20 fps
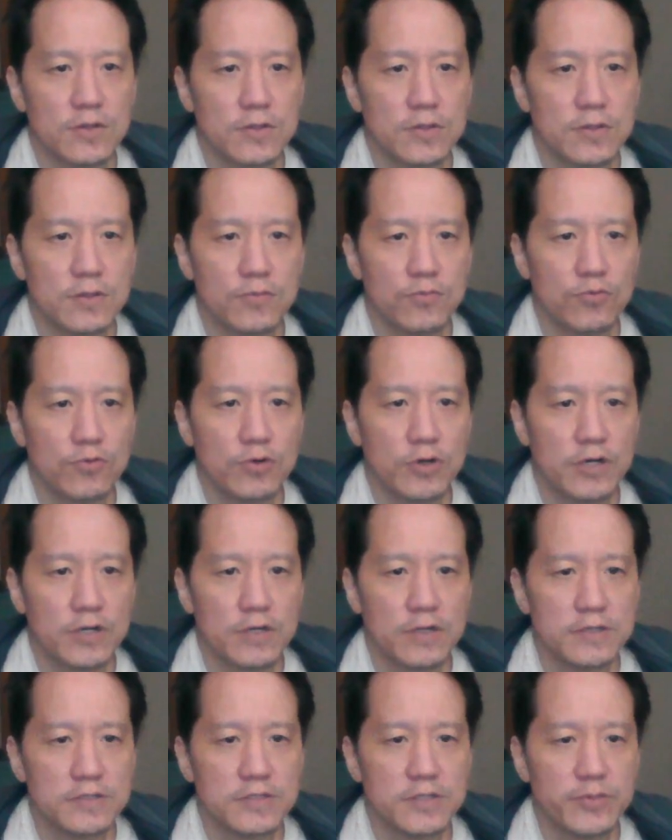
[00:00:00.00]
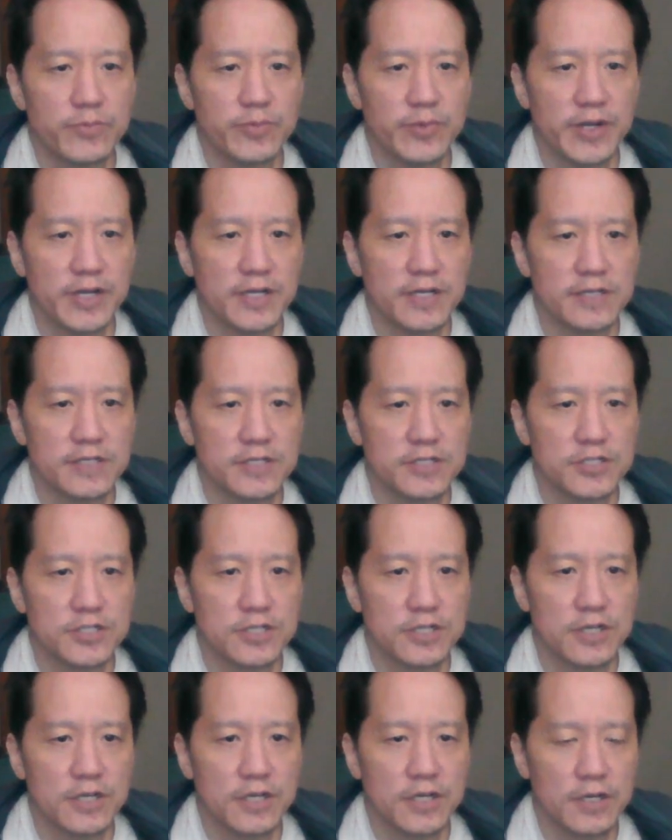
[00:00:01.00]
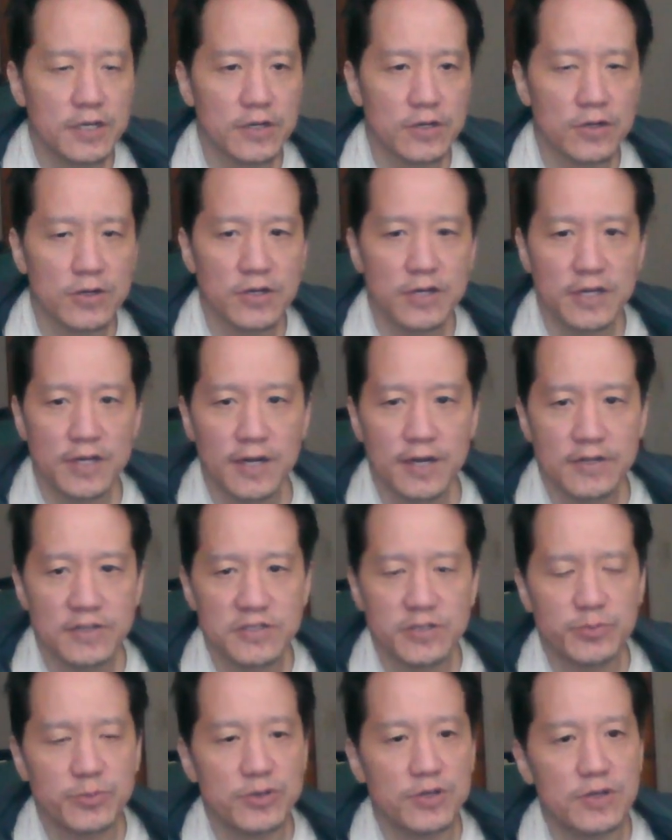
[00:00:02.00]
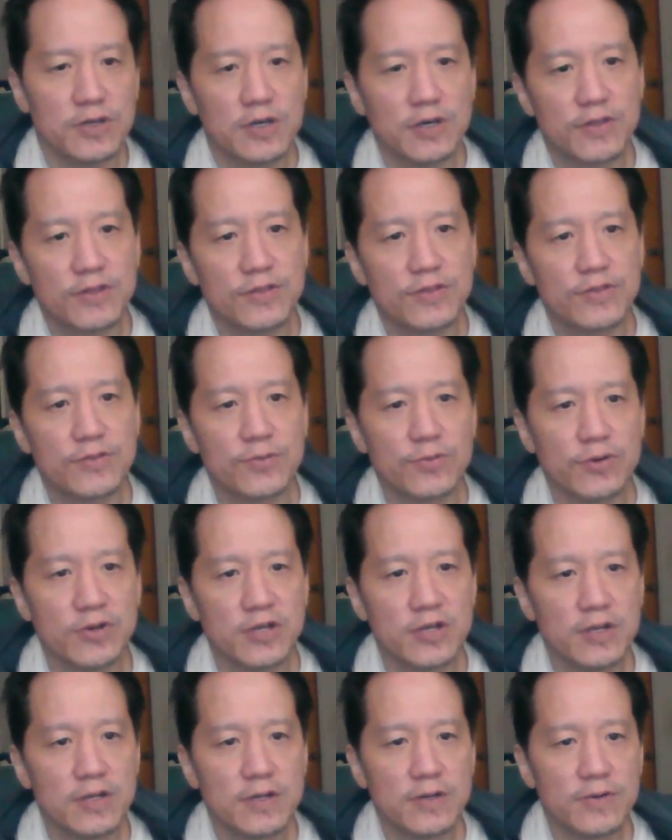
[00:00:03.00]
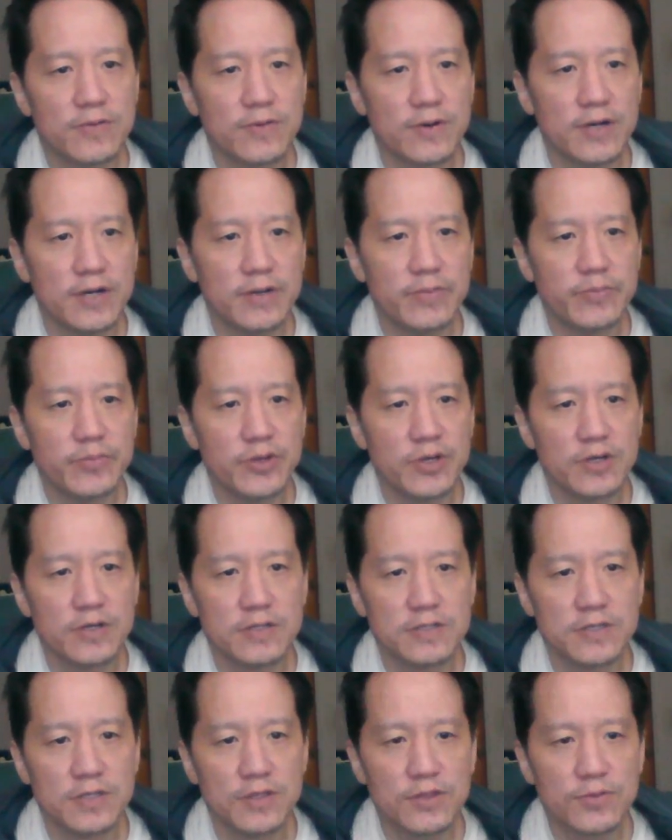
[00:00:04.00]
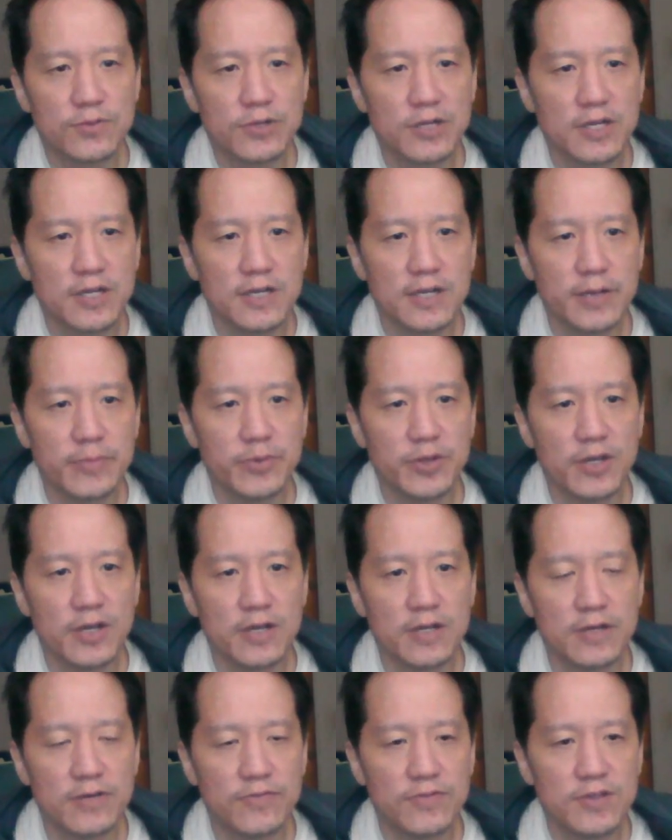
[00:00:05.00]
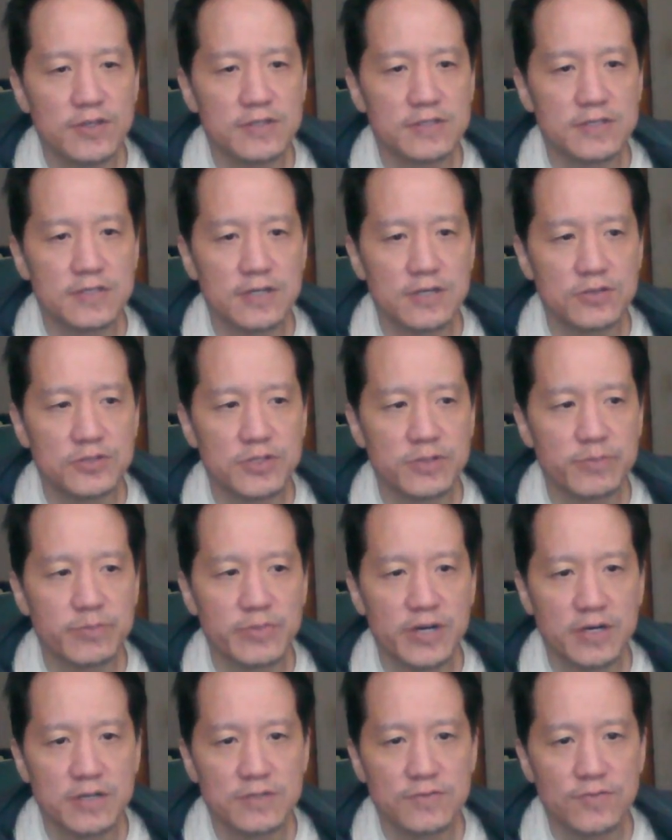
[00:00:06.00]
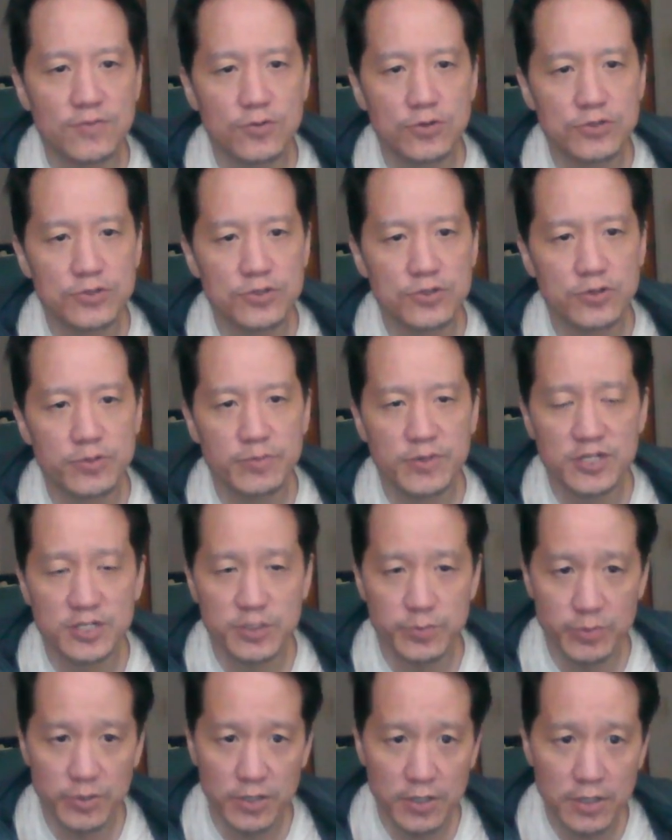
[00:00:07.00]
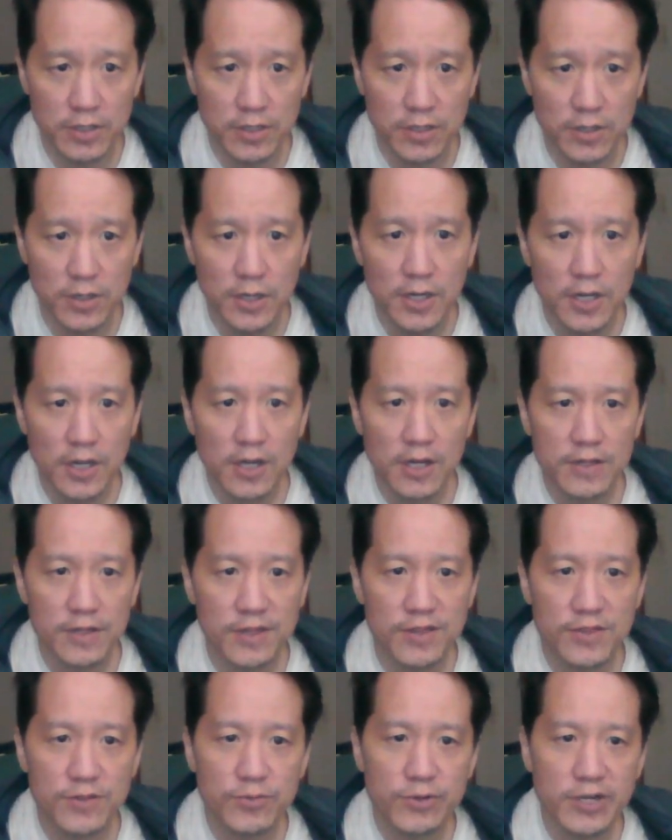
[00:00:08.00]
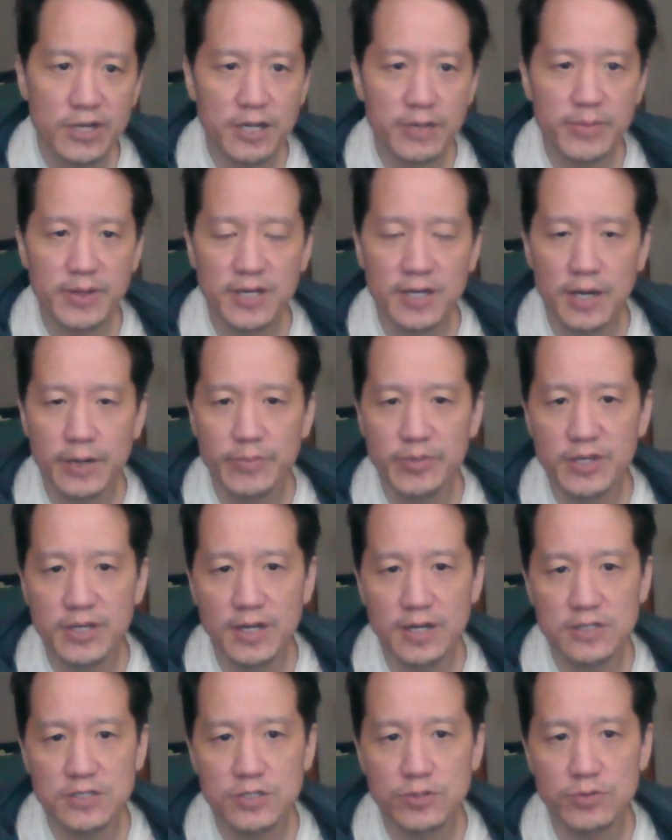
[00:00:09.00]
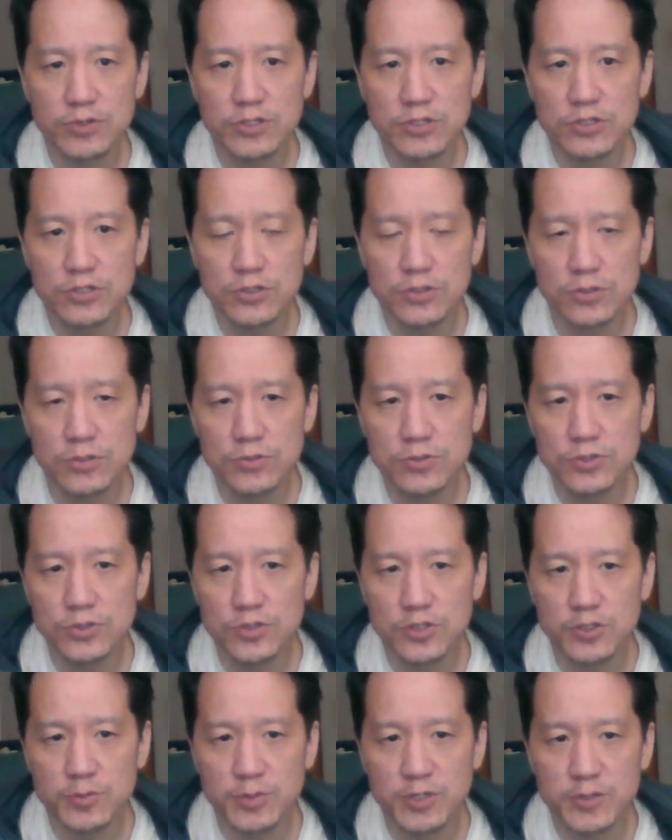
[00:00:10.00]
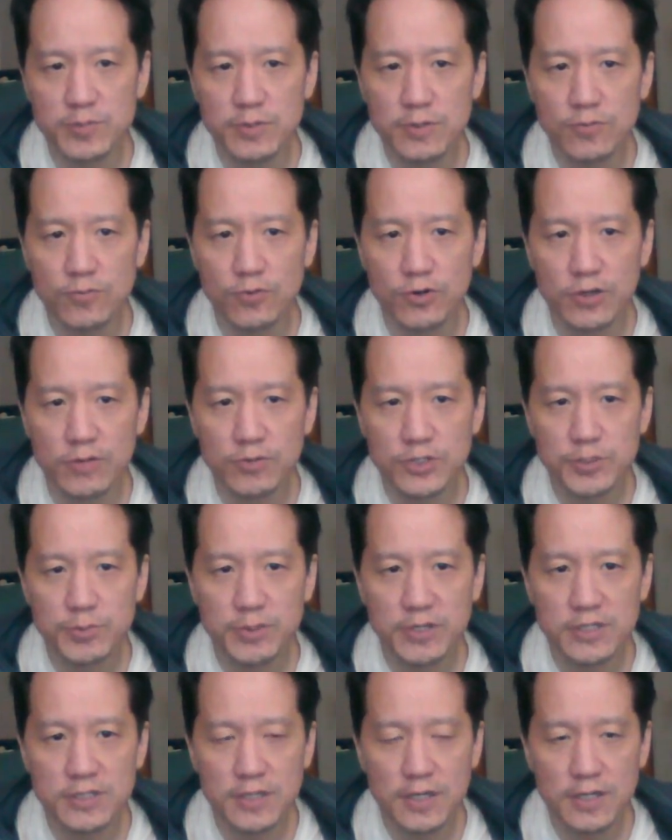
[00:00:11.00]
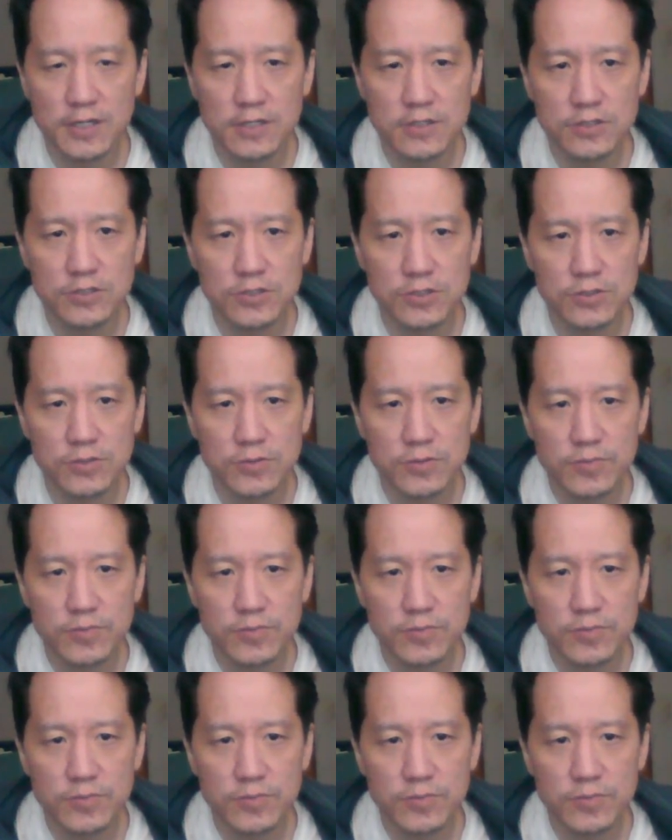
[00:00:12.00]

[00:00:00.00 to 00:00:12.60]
What is the remaining digit here? It has to be a 3, right? Because a 3 cannot be any of these cells in box 4, so it must be here. The 3 can not be next to a 2, so this must be 1, which makes that a 2.